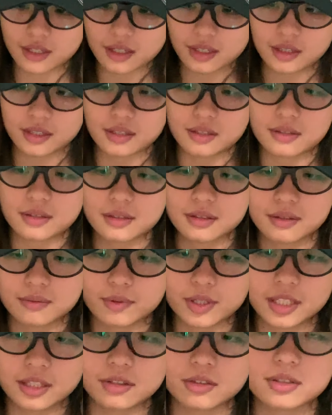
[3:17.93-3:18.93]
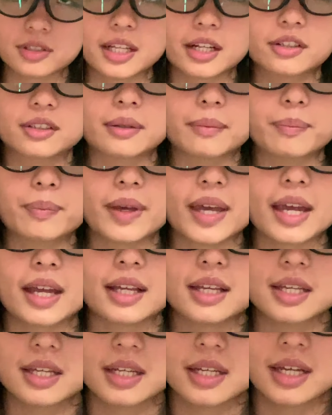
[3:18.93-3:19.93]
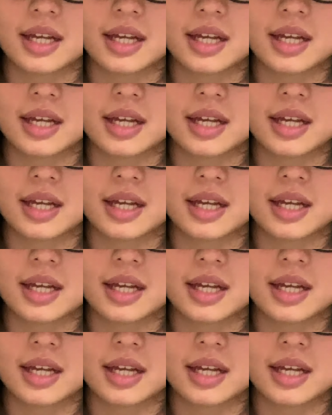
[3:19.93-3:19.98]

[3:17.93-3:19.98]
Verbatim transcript: And this is what it looks like on the back.